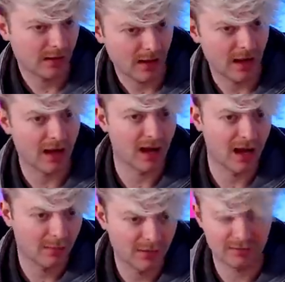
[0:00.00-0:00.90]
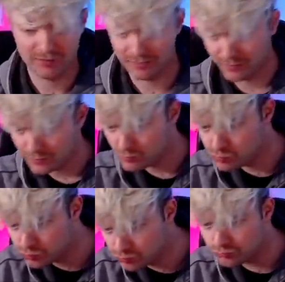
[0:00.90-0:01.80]
Um,
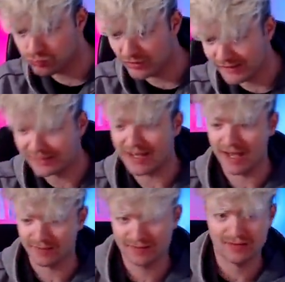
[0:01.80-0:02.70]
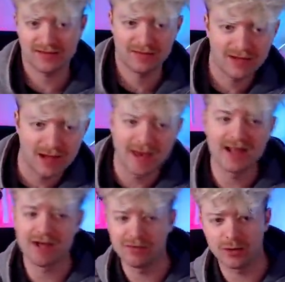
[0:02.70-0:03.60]
yes. I
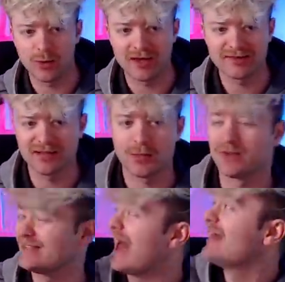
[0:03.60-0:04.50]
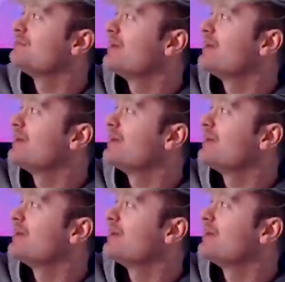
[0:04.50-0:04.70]
might have a request in about 10